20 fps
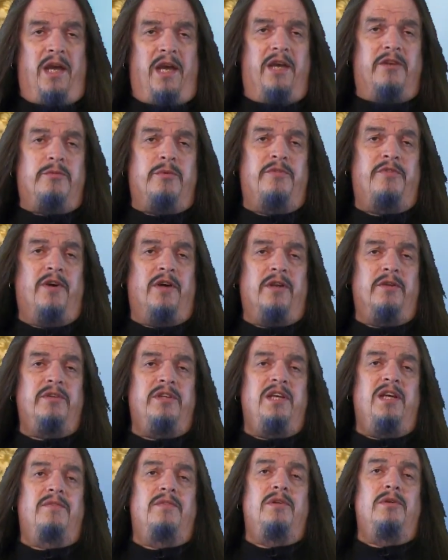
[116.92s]
As we followed
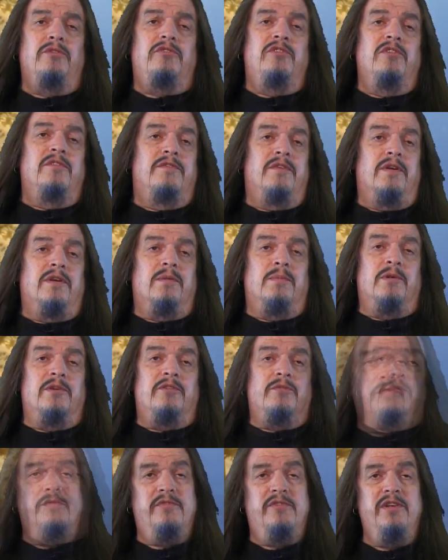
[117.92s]
the evolution of
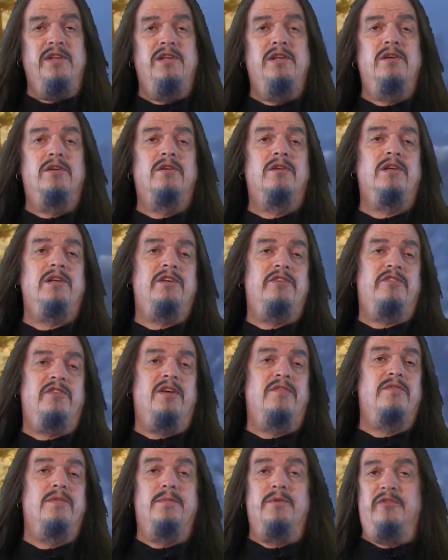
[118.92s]
vertebrates, we've seen the earliest
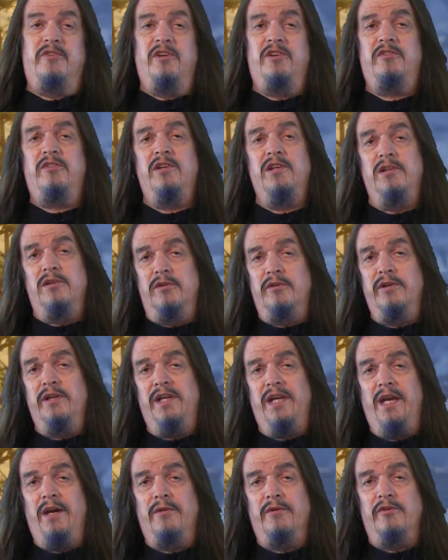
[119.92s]
of them essentially
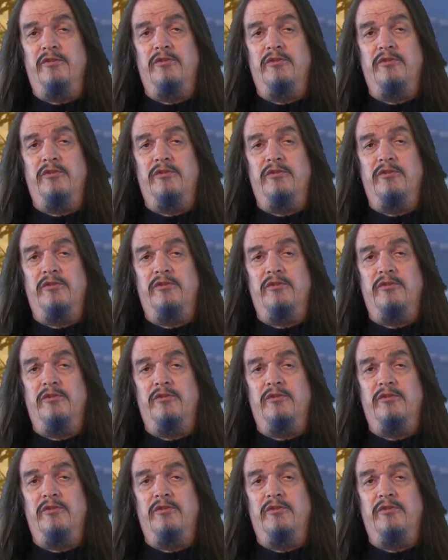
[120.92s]
learning how